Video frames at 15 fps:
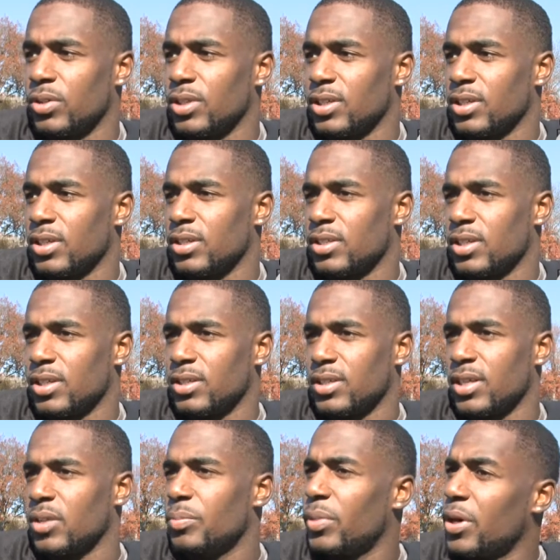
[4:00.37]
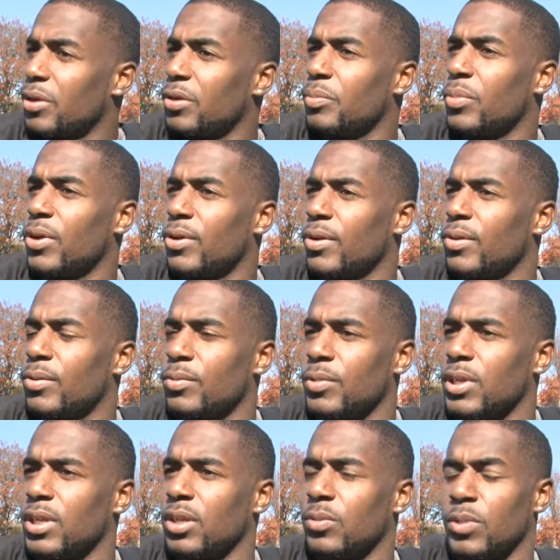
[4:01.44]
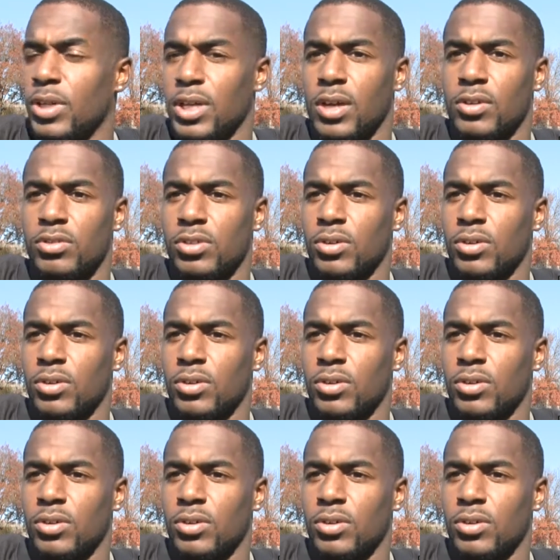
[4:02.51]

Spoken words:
it's getting better and better week in and week out.